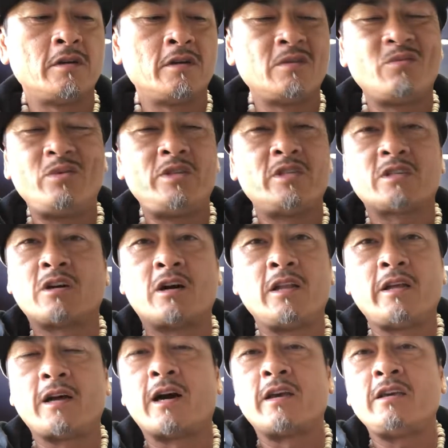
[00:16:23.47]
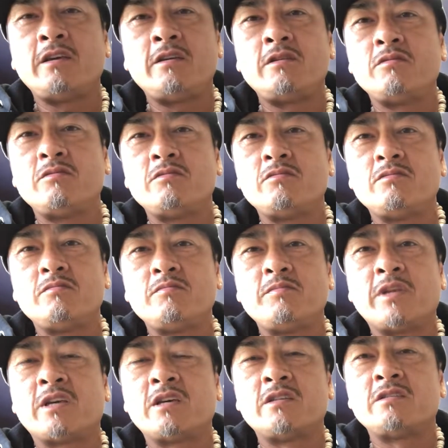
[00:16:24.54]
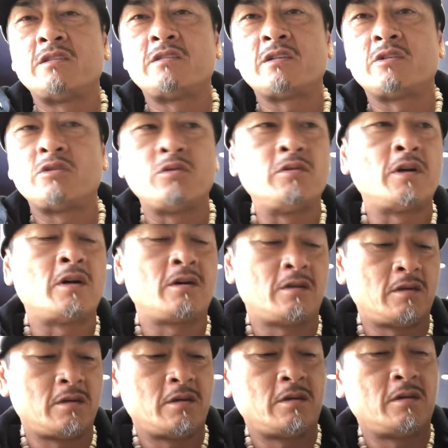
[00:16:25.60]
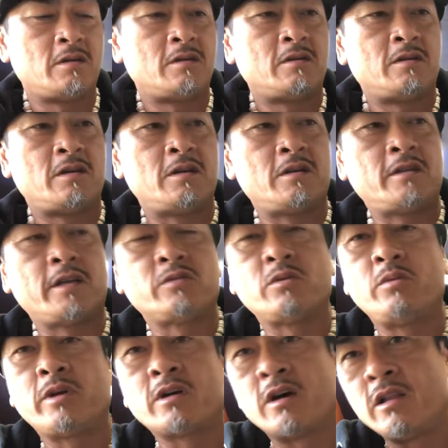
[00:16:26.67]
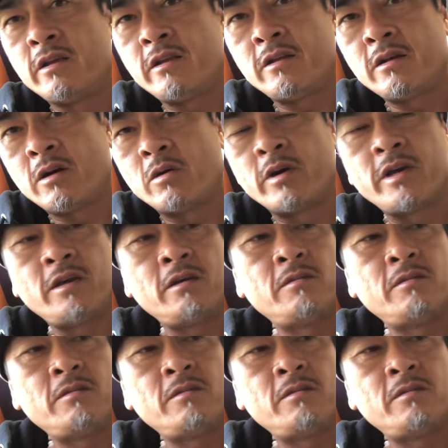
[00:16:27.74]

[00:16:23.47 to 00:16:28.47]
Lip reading: We just call it ahi because it's a tuna, and that's what we call it in Hawaii.